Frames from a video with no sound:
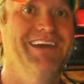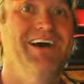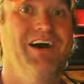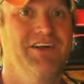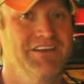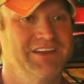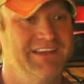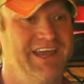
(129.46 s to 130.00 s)

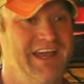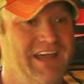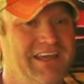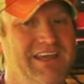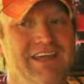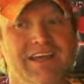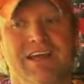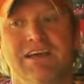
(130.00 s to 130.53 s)
on the deck.
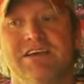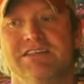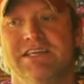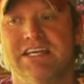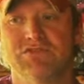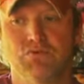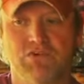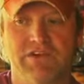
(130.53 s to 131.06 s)
So
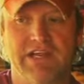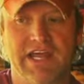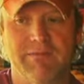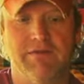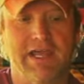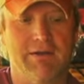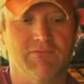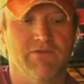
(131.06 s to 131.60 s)
that's where the name
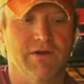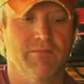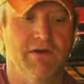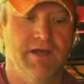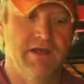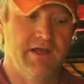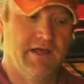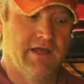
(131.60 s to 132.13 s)
came from.
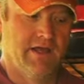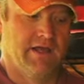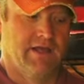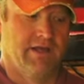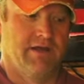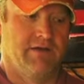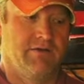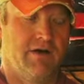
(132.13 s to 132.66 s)

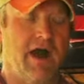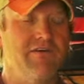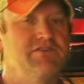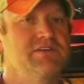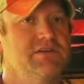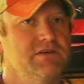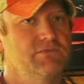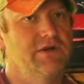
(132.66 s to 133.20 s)

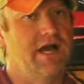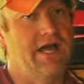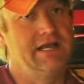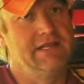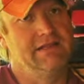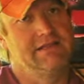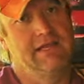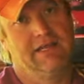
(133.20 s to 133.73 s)
Obviously, I
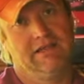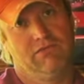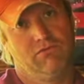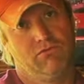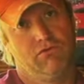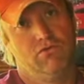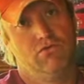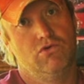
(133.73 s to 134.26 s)
didn't think it
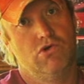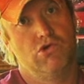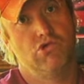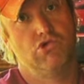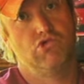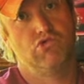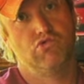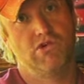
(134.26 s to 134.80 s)
through
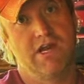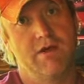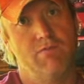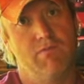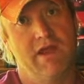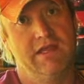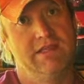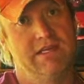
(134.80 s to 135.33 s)
when I
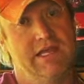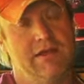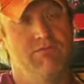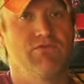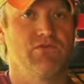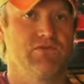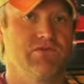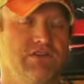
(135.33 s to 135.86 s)
made the name
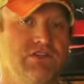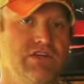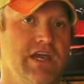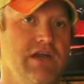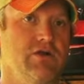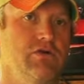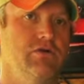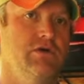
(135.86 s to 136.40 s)
for the
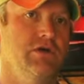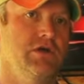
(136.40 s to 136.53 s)
channel